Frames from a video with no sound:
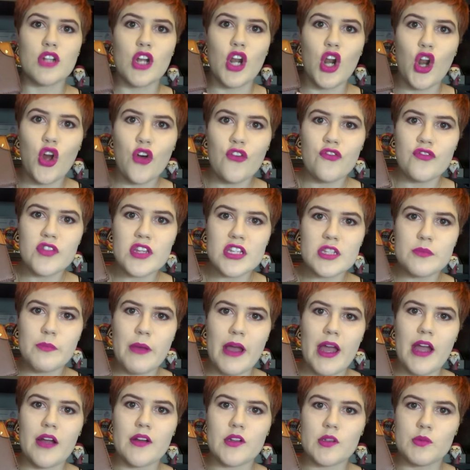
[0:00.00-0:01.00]
love this
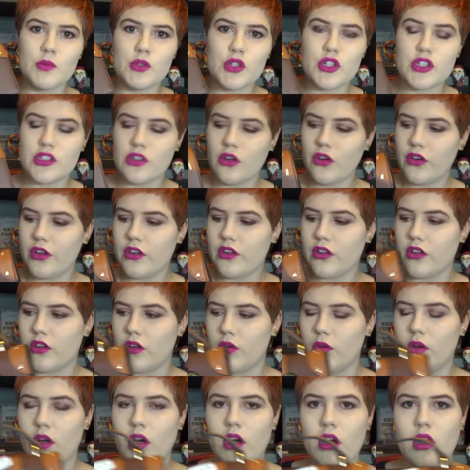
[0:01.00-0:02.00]
bag as much as I
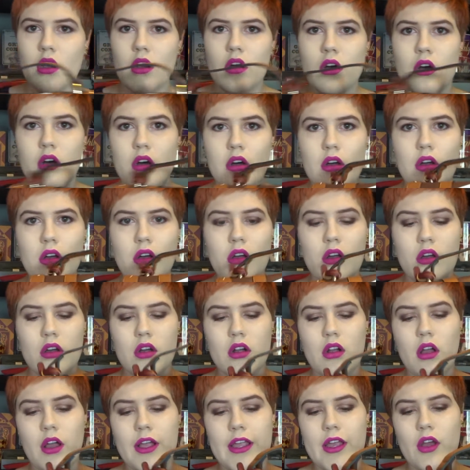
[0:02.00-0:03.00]
do? Oh, I
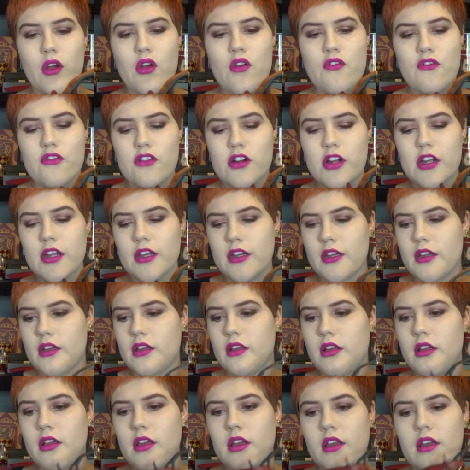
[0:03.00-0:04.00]
can't get over it.
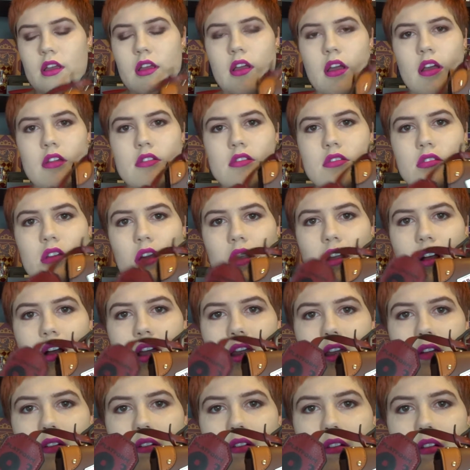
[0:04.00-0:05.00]
It's got like a
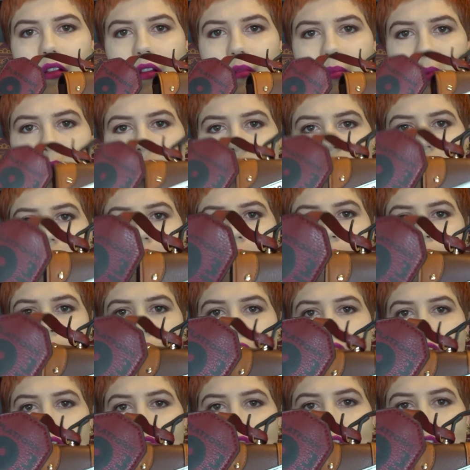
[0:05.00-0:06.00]
little platform
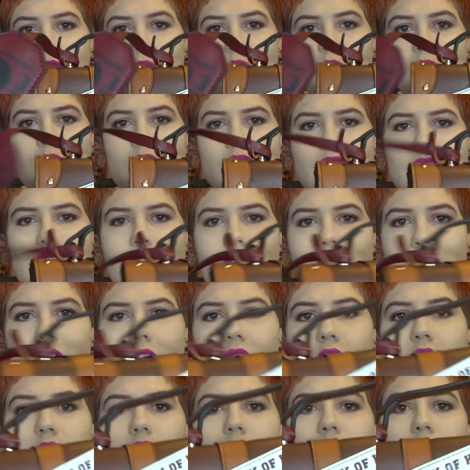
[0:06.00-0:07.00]
9 3/4
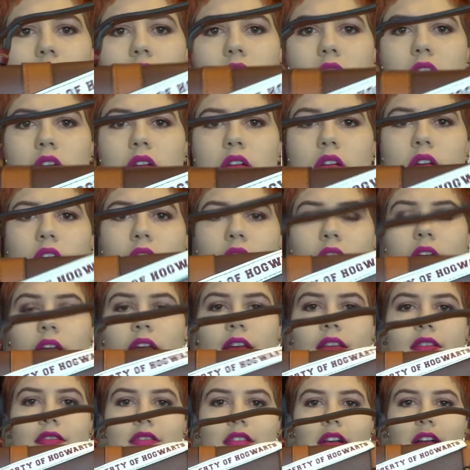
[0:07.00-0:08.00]
tag on it.
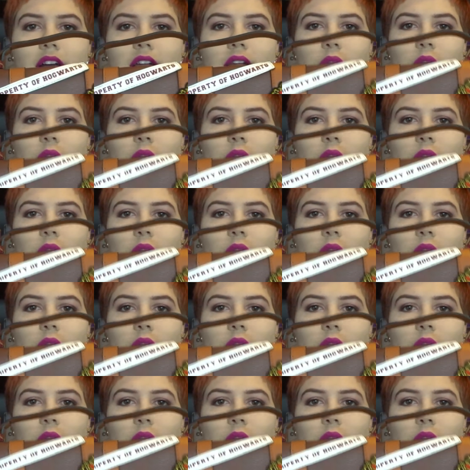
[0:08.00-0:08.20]
It's like a